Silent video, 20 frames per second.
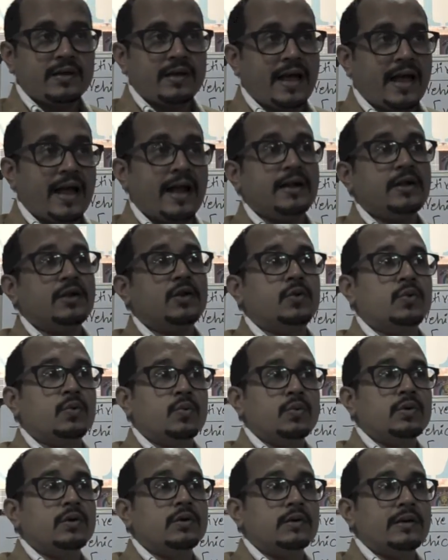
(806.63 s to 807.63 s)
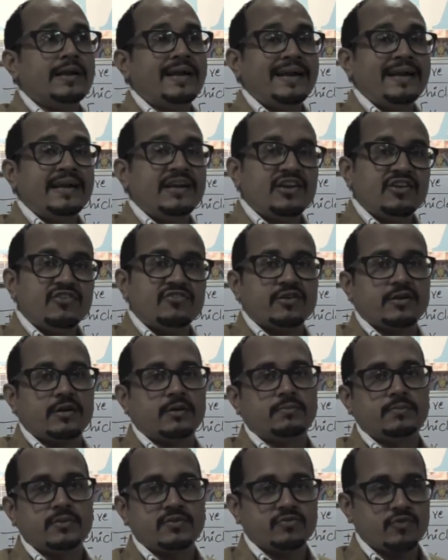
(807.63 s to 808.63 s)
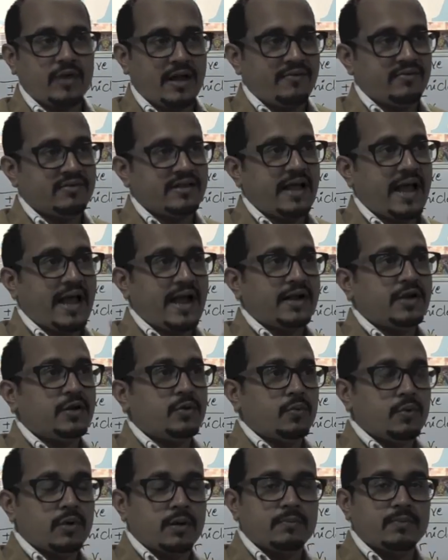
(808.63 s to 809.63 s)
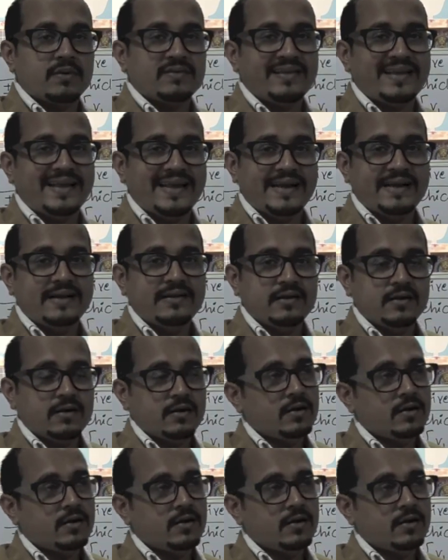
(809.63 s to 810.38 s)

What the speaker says: add two integer numbers. So I will say add two numbers, int